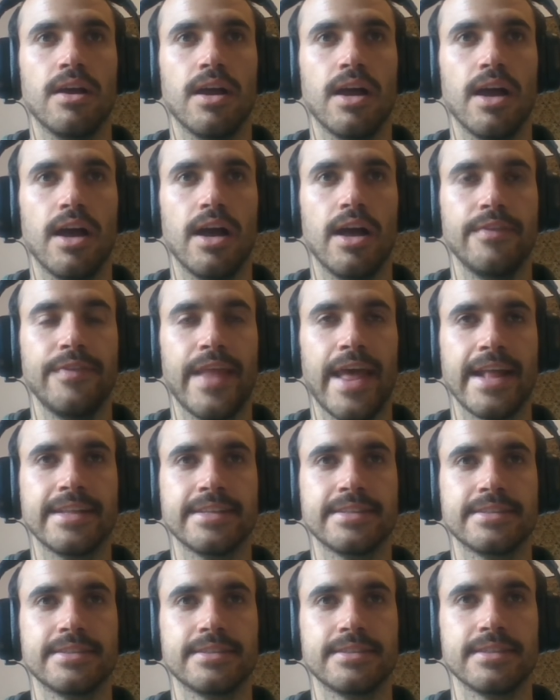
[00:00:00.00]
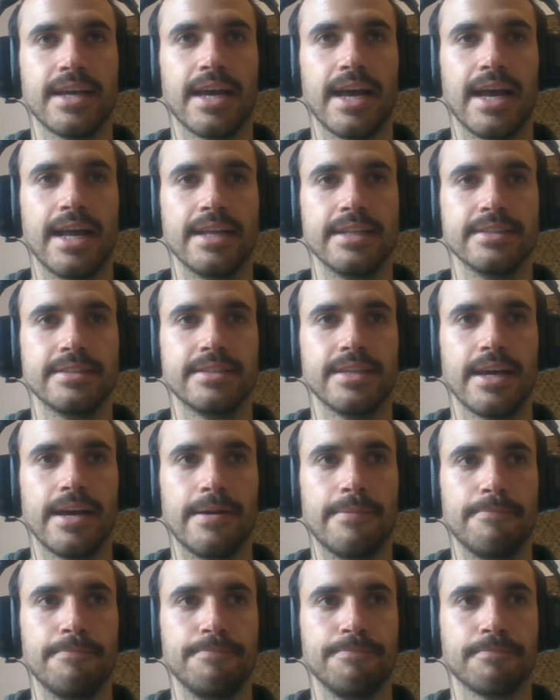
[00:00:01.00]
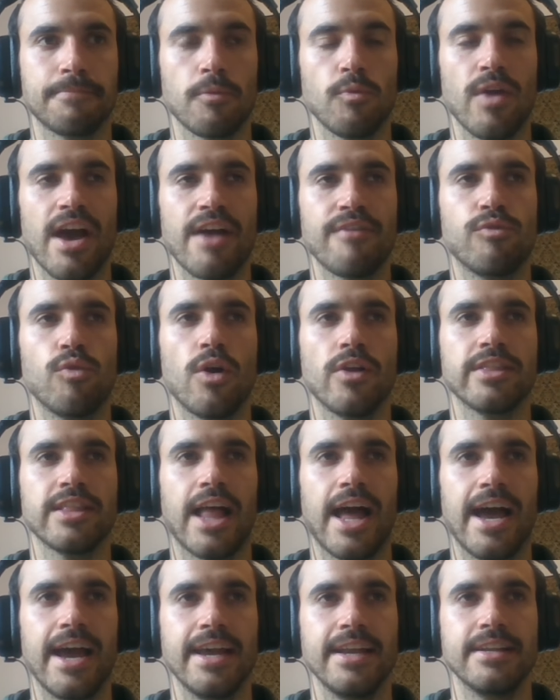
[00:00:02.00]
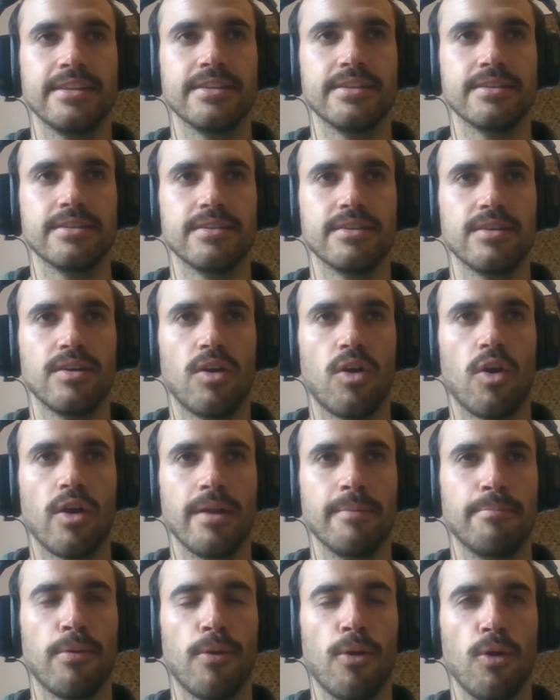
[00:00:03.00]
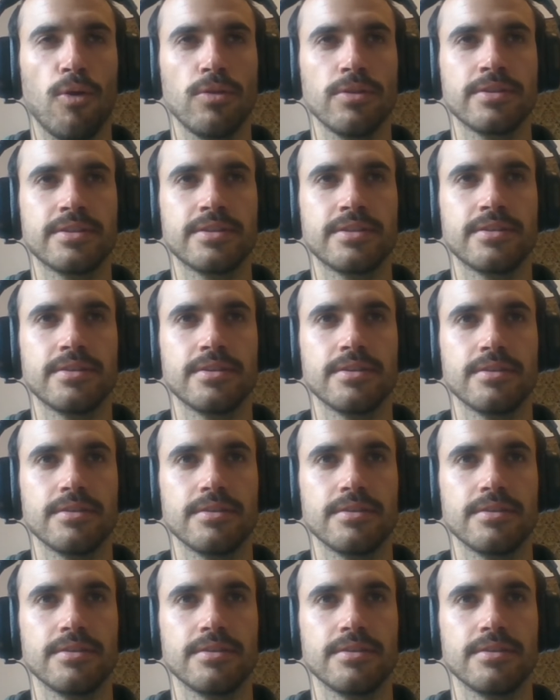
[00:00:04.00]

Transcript: nets, and we have one line on a bolt